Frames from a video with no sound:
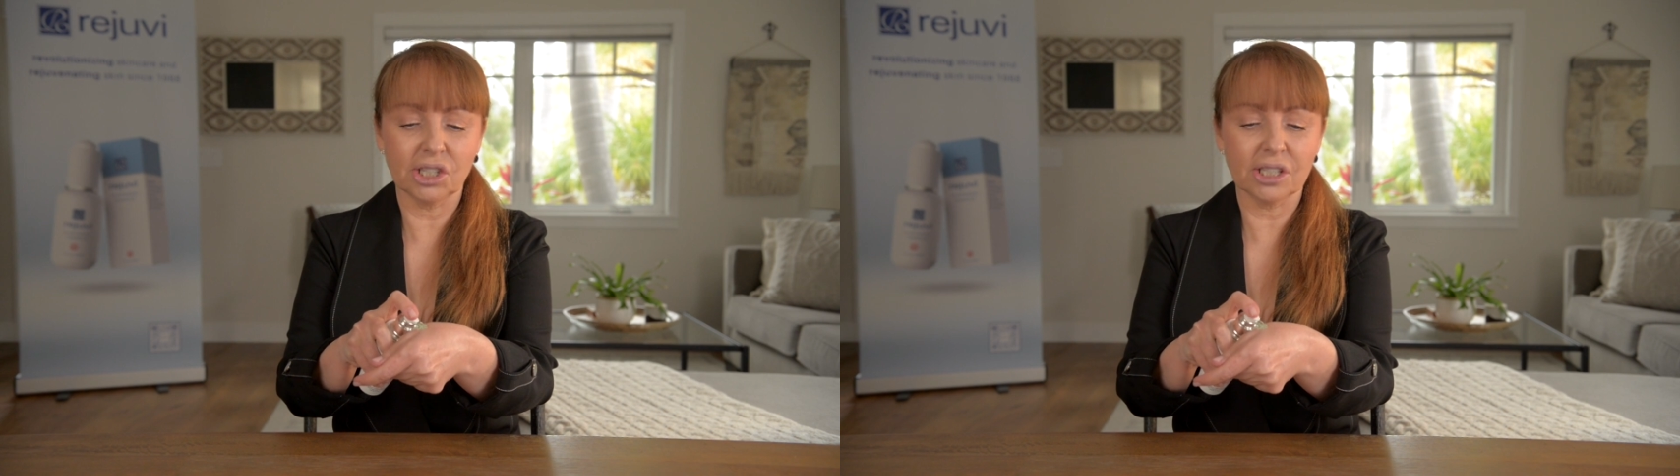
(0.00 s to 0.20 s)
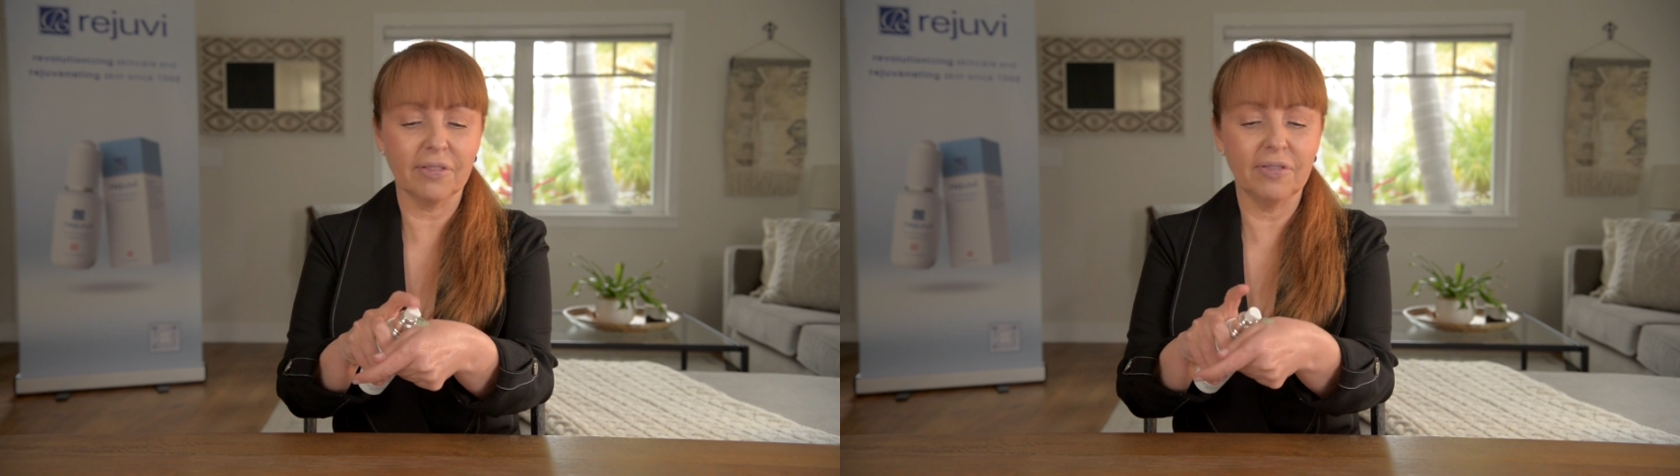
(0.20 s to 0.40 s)

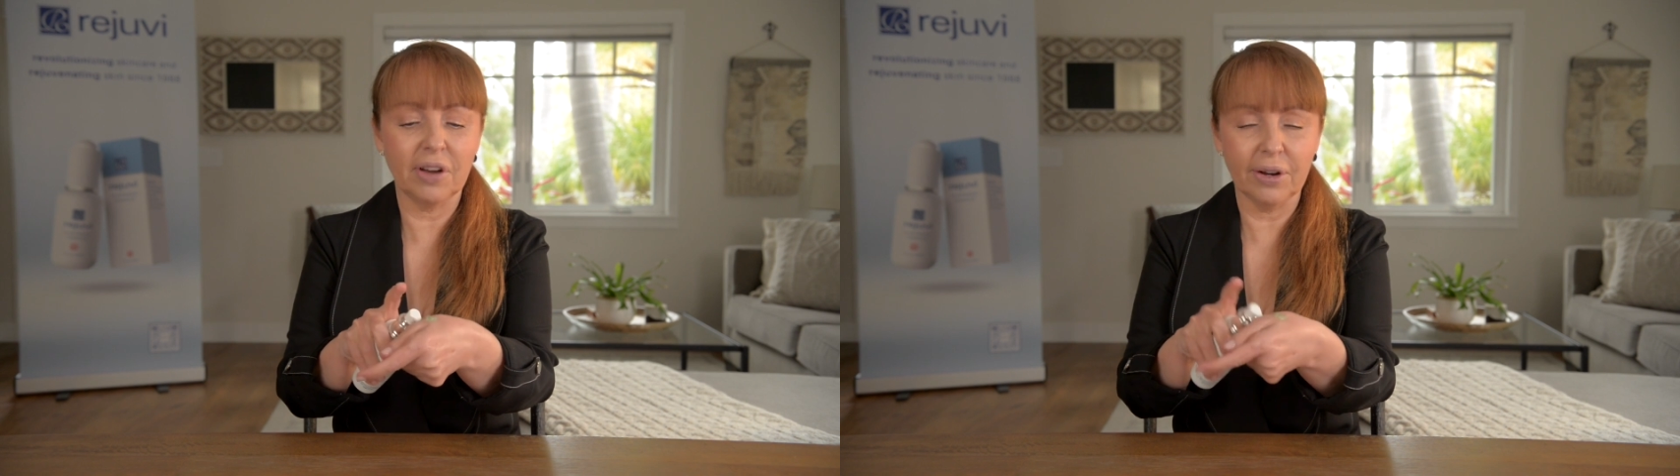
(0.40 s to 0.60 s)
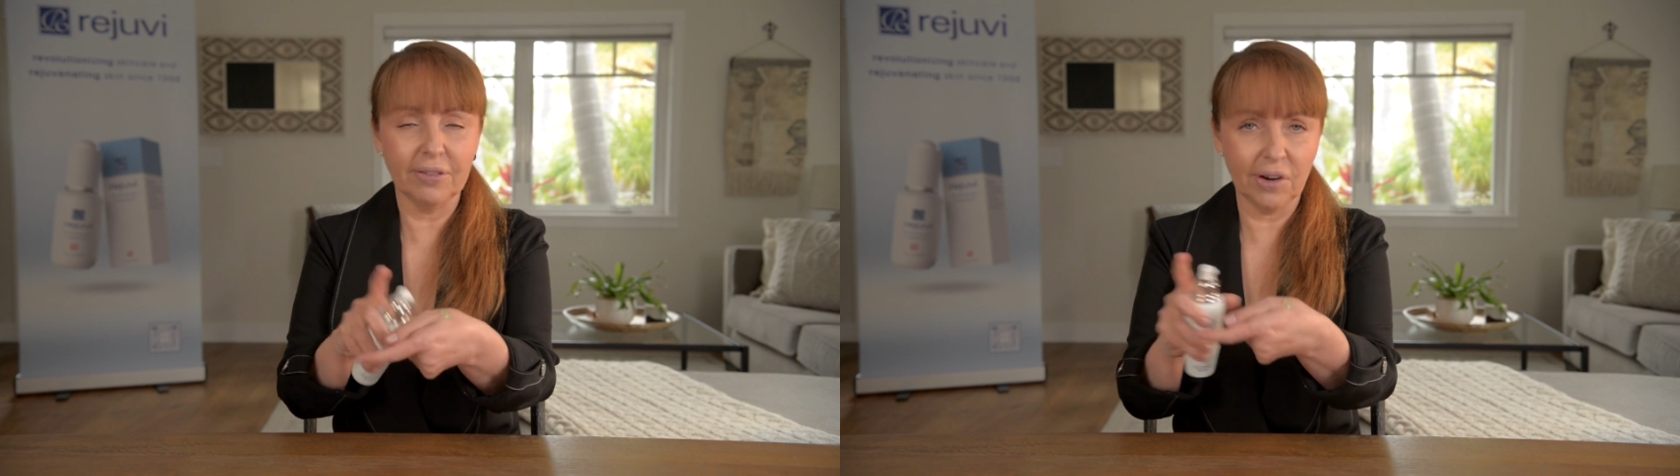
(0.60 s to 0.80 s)
just a
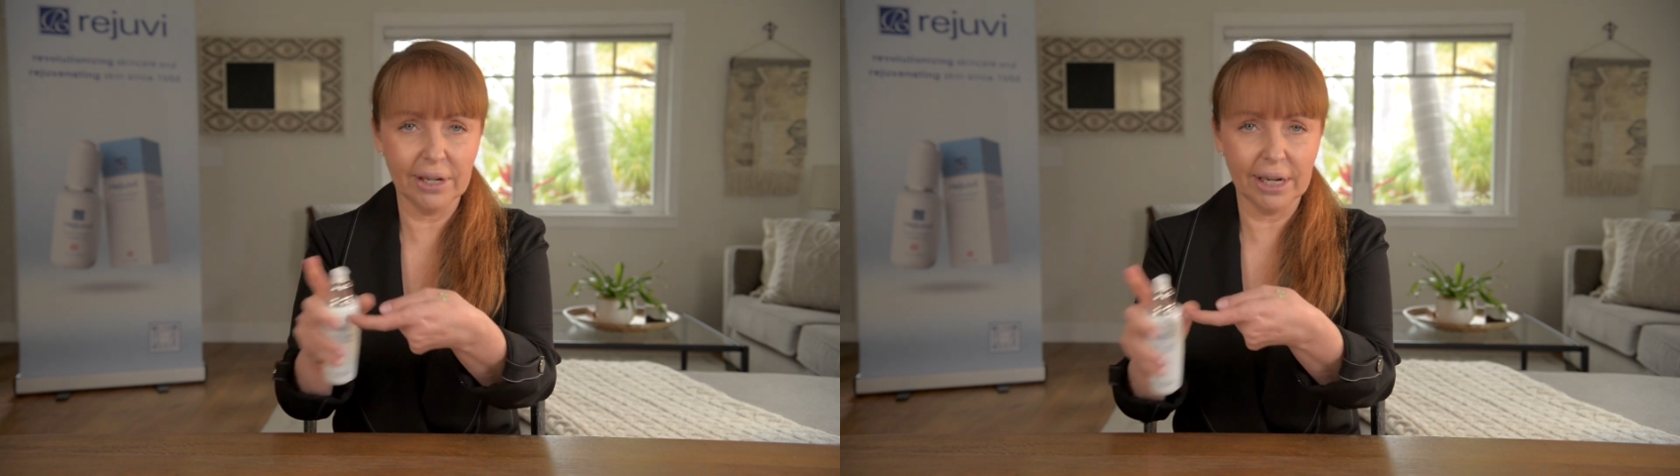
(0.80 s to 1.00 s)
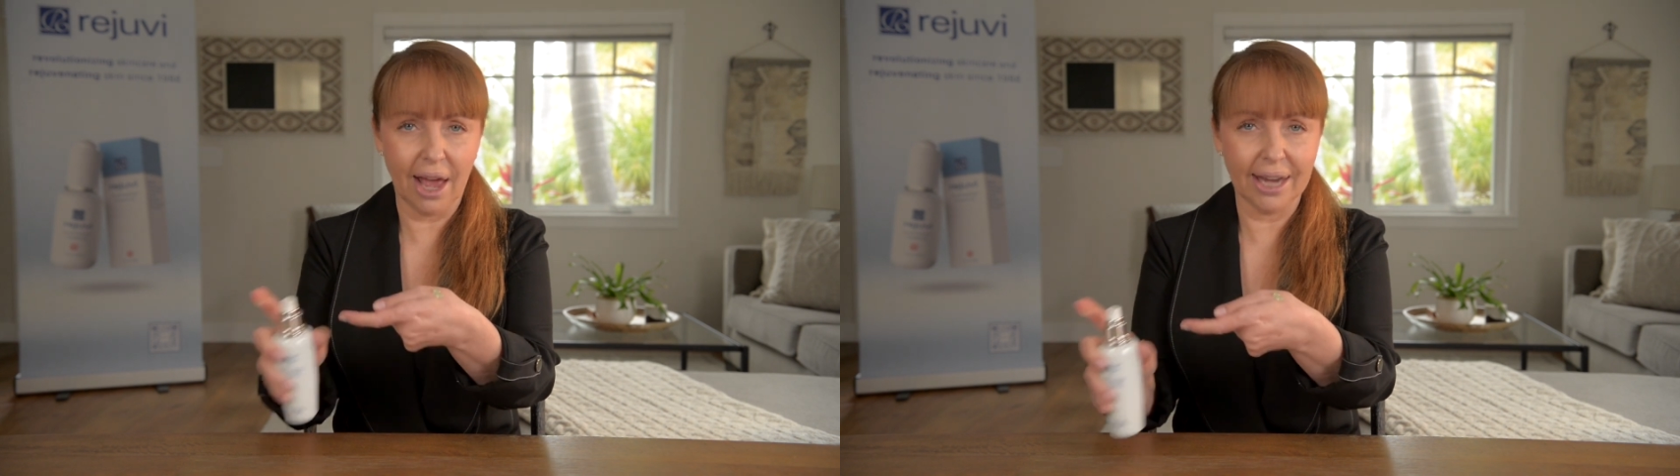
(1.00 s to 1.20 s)
very,
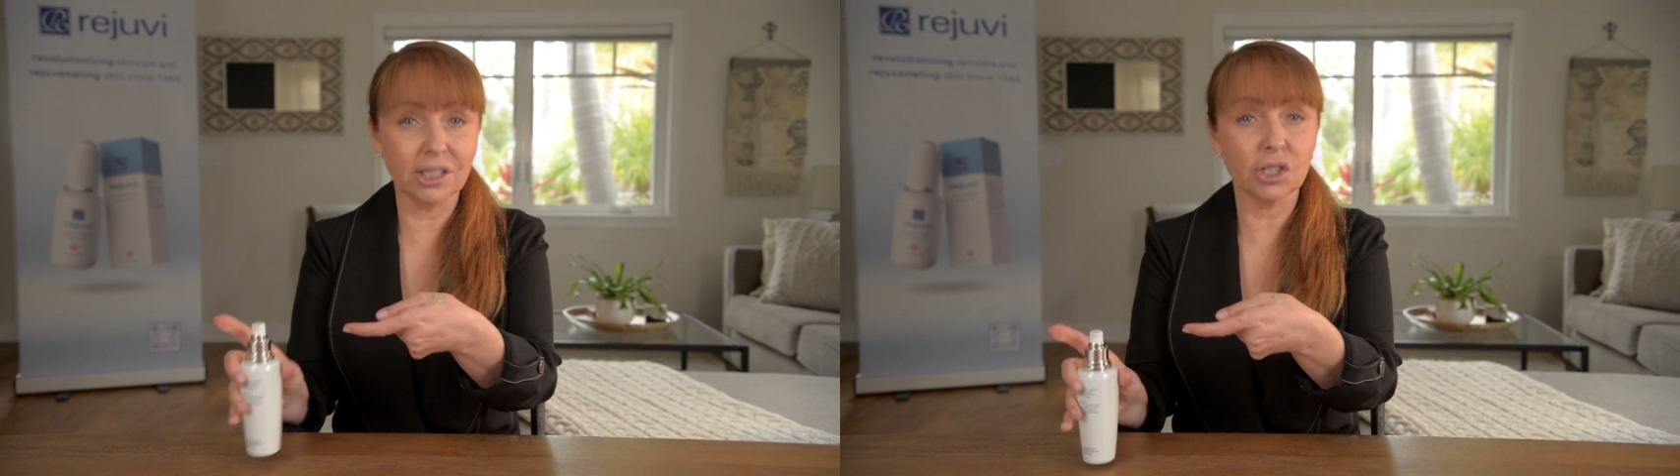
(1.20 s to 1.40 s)
very light,